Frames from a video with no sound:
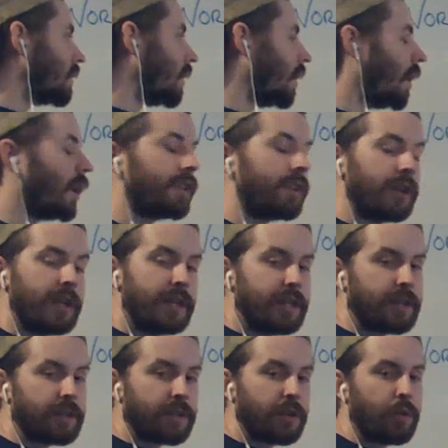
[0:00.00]
Are there any
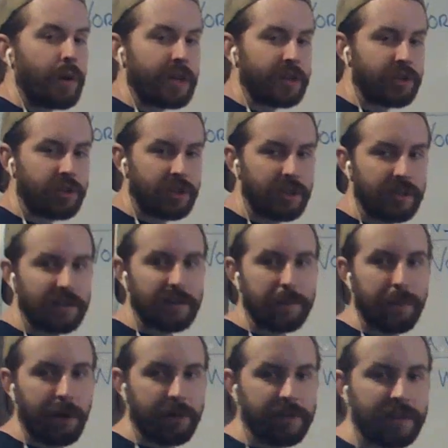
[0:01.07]
questions
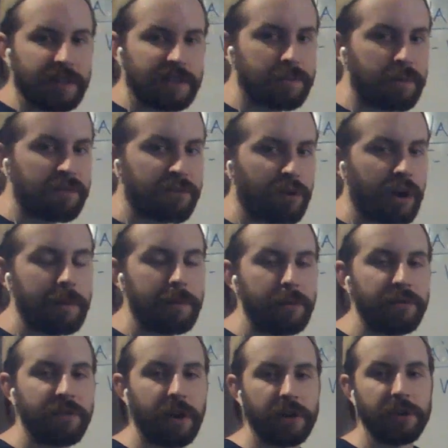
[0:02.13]
about this before I move
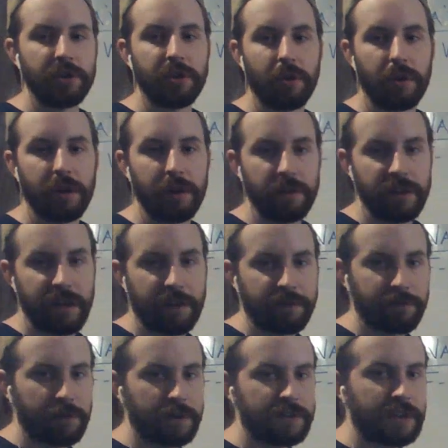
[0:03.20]
on to showing you the F
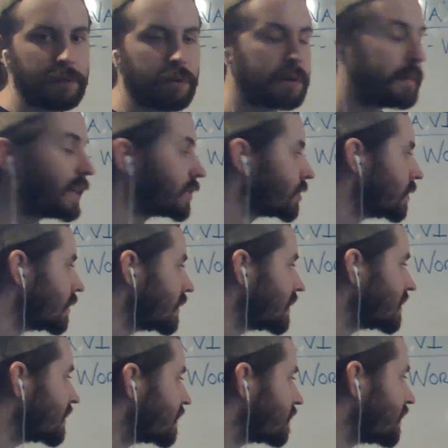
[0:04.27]
words? I want to make sure that this
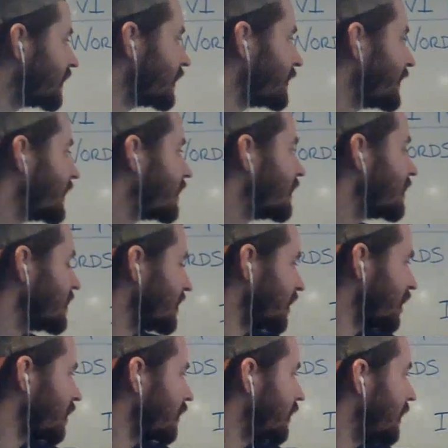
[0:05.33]
is very
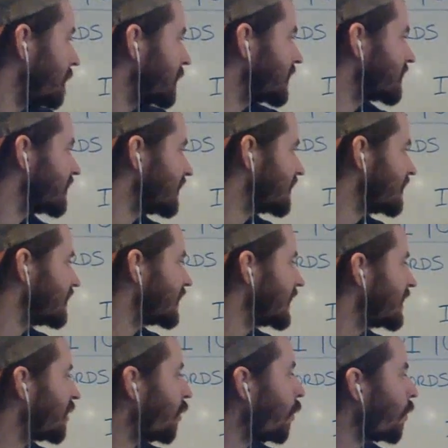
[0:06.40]
clear because this is the
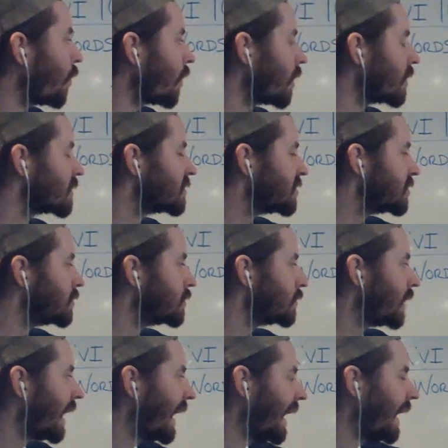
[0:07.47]
core to
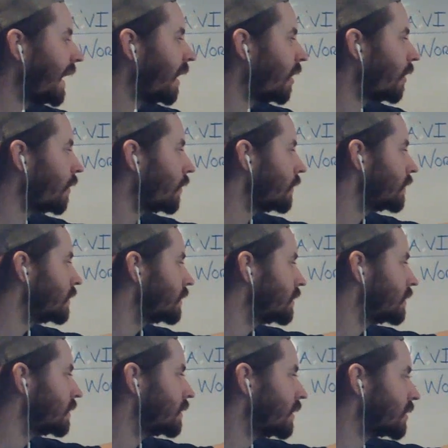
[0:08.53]
how
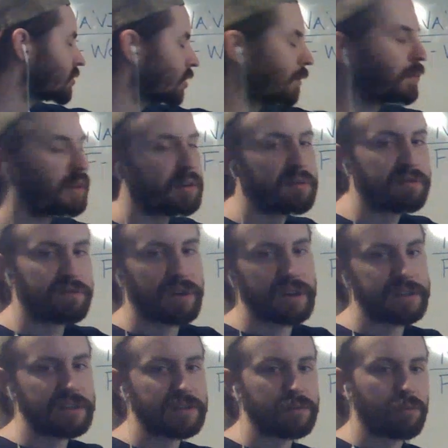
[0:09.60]
attributive
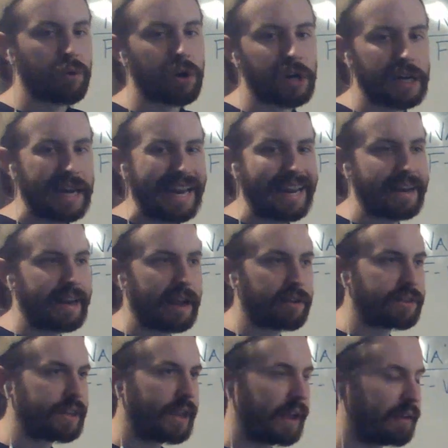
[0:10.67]
phrases work and how
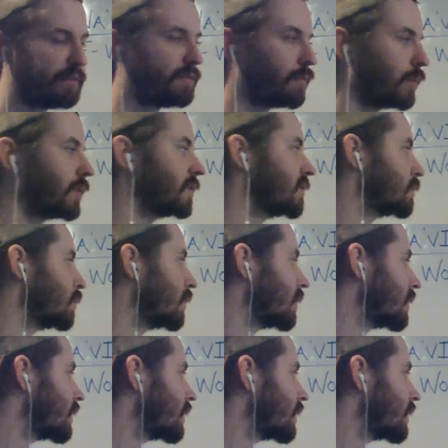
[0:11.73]
the F words work.